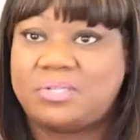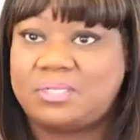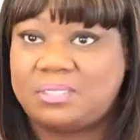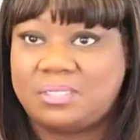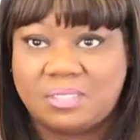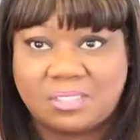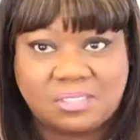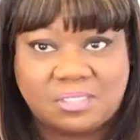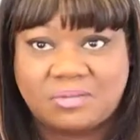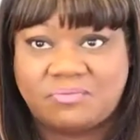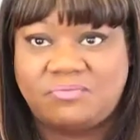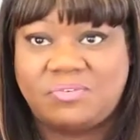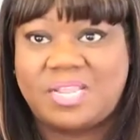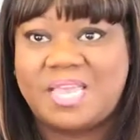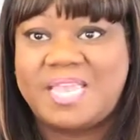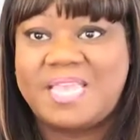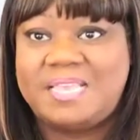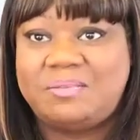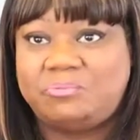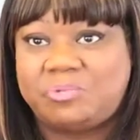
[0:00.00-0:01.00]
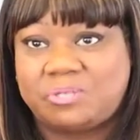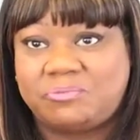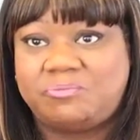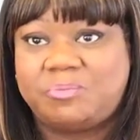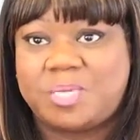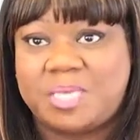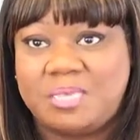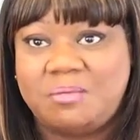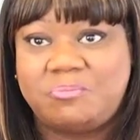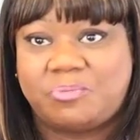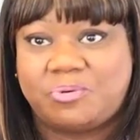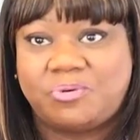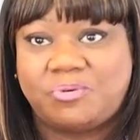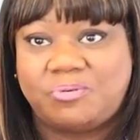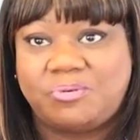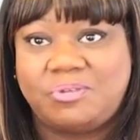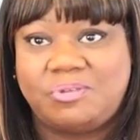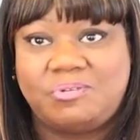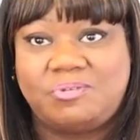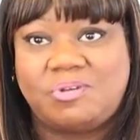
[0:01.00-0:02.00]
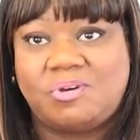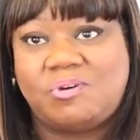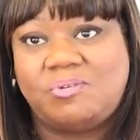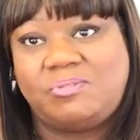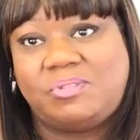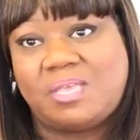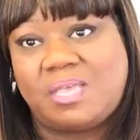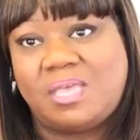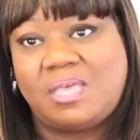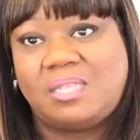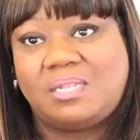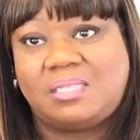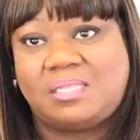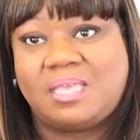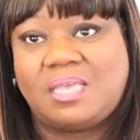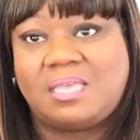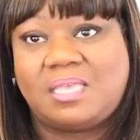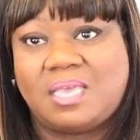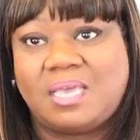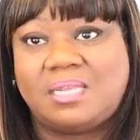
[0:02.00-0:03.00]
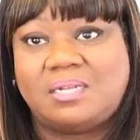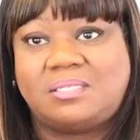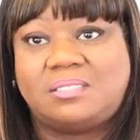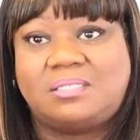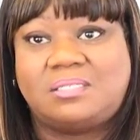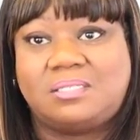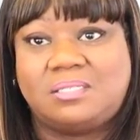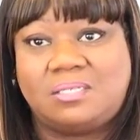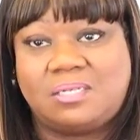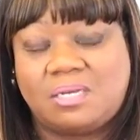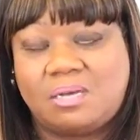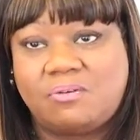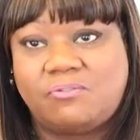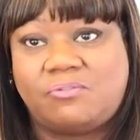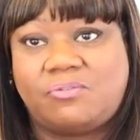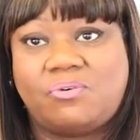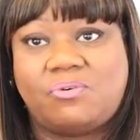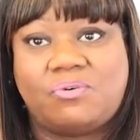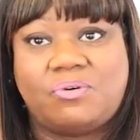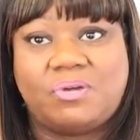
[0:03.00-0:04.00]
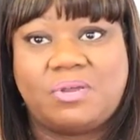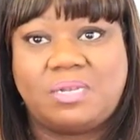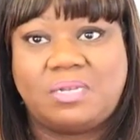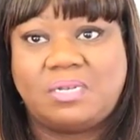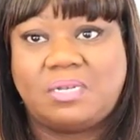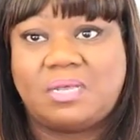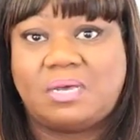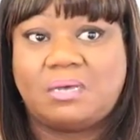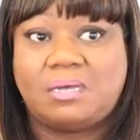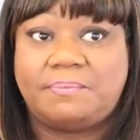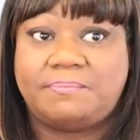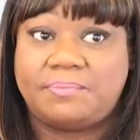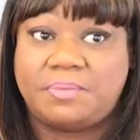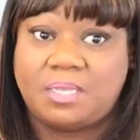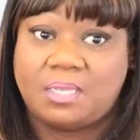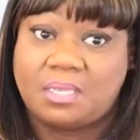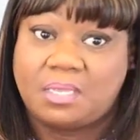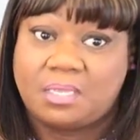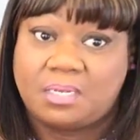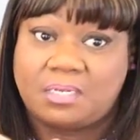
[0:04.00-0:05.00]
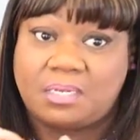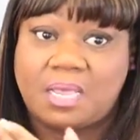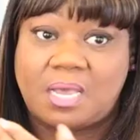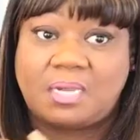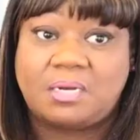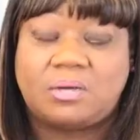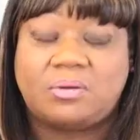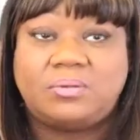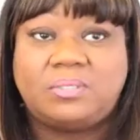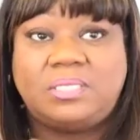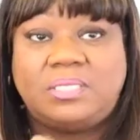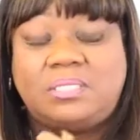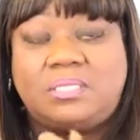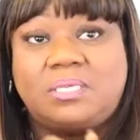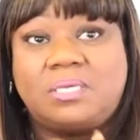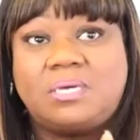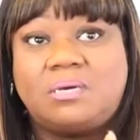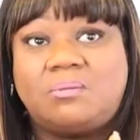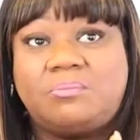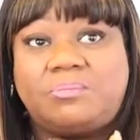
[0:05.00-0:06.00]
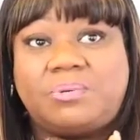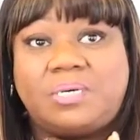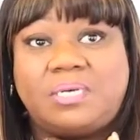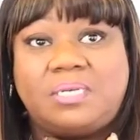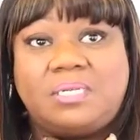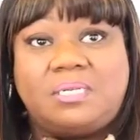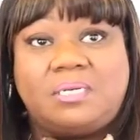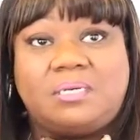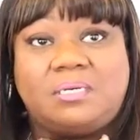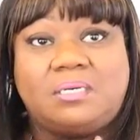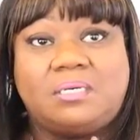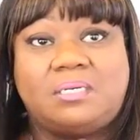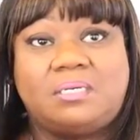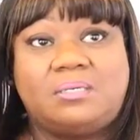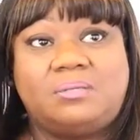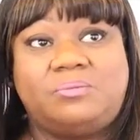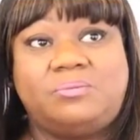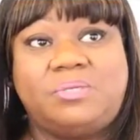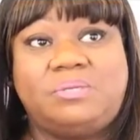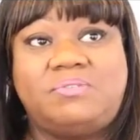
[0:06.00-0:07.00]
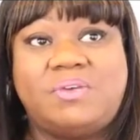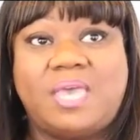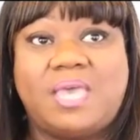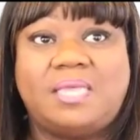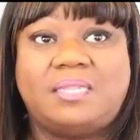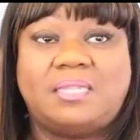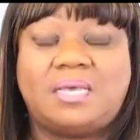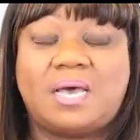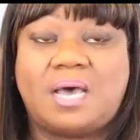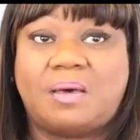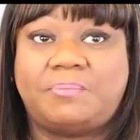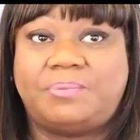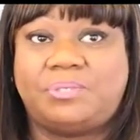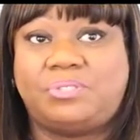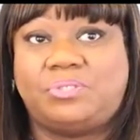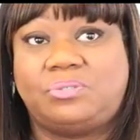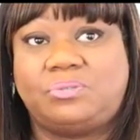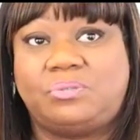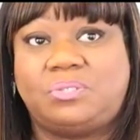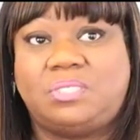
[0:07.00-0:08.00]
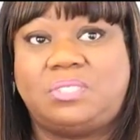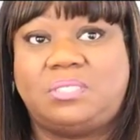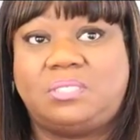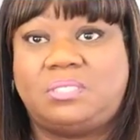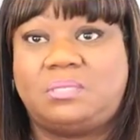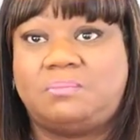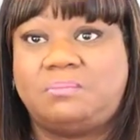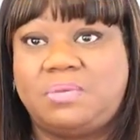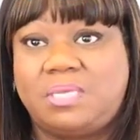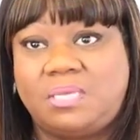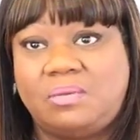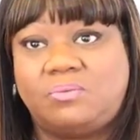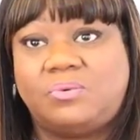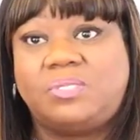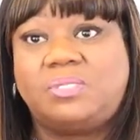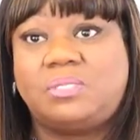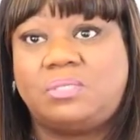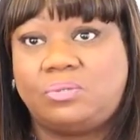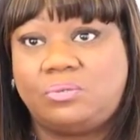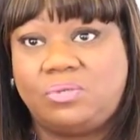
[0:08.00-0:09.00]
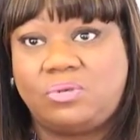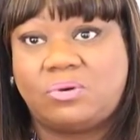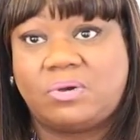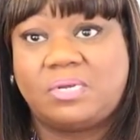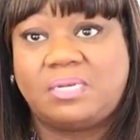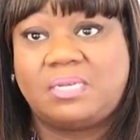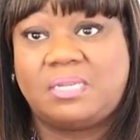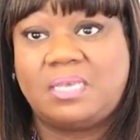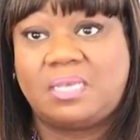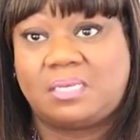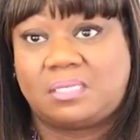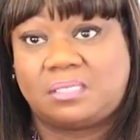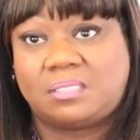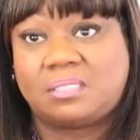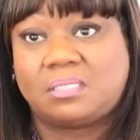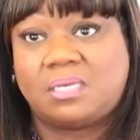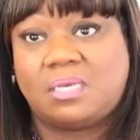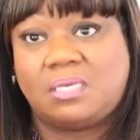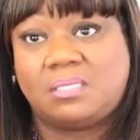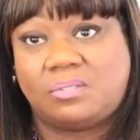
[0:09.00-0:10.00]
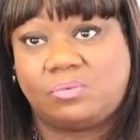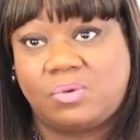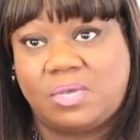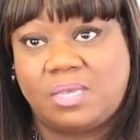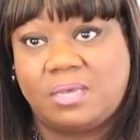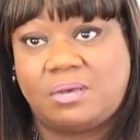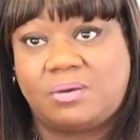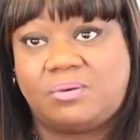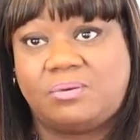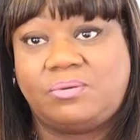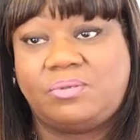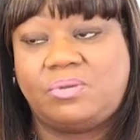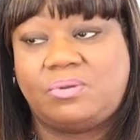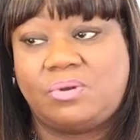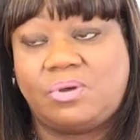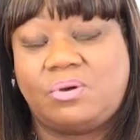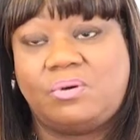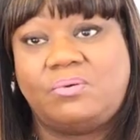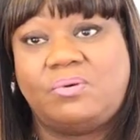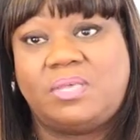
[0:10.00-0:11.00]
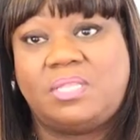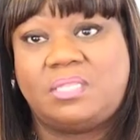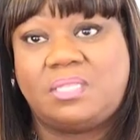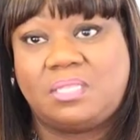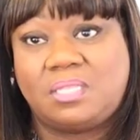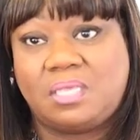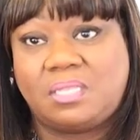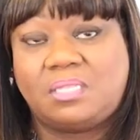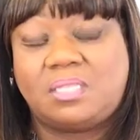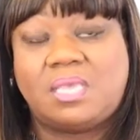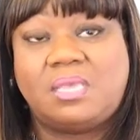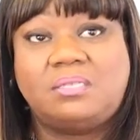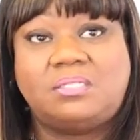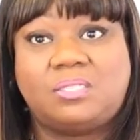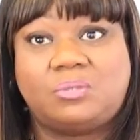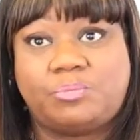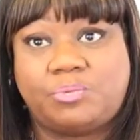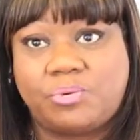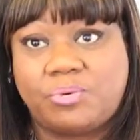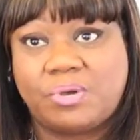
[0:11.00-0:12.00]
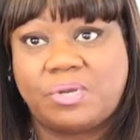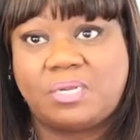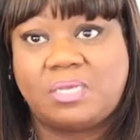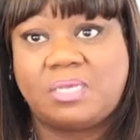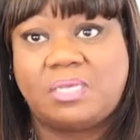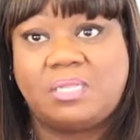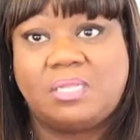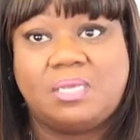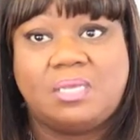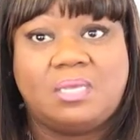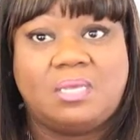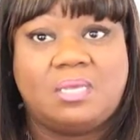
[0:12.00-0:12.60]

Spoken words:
the list of names of people that kind of stood up for it. Not only them, but we've had the opportunity to meet with the New York Knicks as well, and they supported